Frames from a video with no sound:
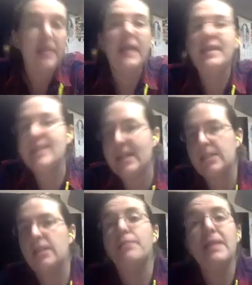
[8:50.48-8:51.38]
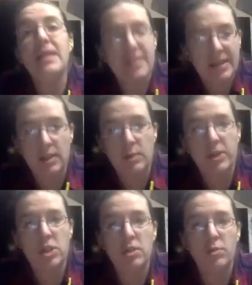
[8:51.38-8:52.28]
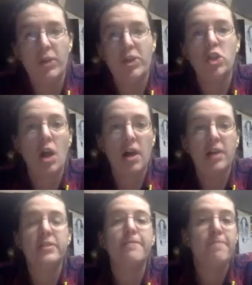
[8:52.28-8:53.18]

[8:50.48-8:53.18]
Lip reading: And yes, there are many things which cause